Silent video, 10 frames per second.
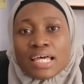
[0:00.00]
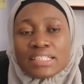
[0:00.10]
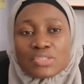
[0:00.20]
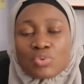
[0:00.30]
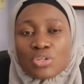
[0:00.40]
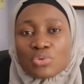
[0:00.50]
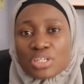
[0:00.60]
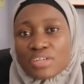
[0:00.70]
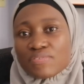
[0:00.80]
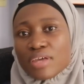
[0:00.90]
That is when you
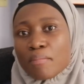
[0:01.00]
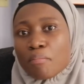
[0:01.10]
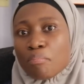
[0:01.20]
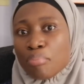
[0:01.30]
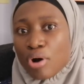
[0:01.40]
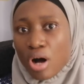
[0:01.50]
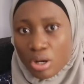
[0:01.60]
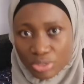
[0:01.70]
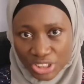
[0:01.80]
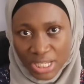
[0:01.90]
give them
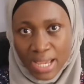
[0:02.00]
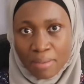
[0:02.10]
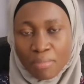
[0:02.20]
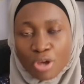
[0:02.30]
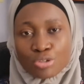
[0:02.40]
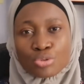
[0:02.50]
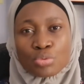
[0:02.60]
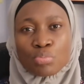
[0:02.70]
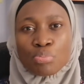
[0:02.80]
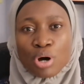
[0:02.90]
boiled yam.
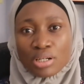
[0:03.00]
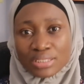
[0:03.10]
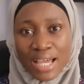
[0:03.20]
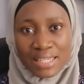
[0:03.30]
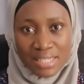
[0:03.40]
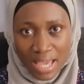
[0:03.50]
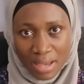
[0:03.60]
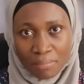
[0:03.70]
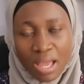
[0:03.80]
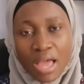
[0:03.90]
You boil that
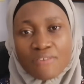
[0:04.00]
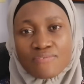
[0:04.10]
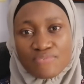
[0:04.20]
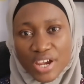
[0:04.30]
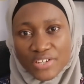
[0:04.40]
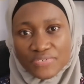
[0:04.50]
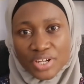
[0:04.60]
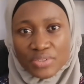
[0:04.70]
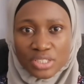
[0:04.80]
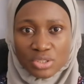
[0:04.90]
yam
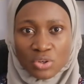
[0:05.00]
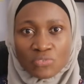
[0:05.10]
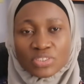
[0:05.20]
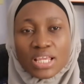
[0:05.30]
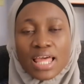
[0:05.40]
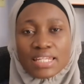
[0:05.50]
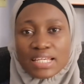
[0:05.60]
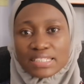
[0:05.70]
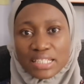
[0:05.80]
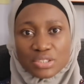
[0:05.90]
very soft.
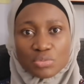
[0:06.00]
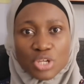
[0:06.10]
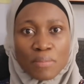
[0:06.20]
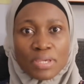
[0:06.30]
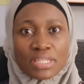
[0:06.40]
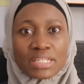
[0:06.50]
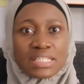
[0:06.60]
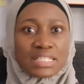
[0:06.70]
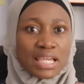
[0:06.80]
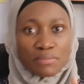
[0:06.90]
Let's assume you are
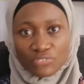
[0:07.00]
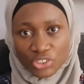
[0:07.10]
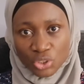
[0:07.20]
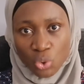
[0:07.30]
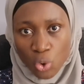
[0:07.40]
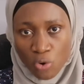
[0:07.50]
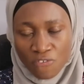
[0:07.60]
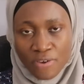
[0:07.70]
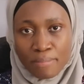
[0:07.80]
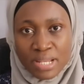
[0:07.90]
making yam for the whole
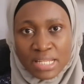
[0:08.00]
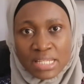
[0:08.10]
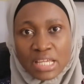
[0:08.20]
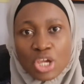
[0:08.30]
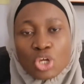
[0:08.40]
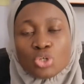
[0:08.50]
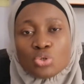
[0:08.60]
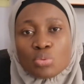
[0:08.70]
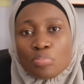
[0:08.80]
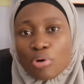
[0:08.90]
family.
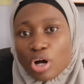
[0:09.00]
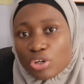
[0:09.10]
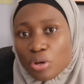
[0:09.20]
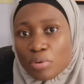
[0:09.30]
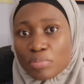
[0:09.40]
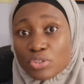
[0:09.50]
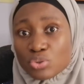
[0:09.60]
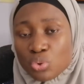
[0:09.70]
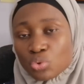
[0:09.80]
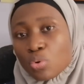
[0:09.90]
You boil your
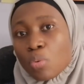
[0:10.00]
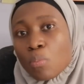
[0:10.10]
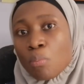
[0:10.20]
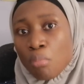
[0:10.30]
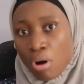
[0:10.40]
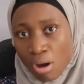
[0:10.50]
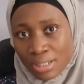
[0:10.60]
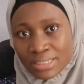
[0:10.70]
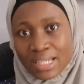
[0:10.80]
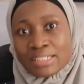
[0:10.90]
baby's own
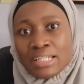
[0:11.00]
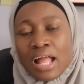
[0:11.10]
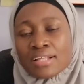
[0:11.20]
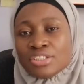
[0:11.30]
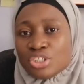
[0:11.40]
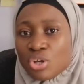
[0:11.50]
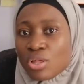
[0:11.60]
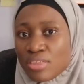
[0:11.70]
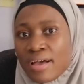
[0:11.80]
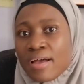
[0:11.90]
more than the
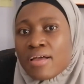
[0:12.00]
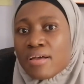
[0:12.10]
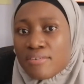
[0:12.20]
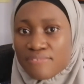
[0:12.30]
other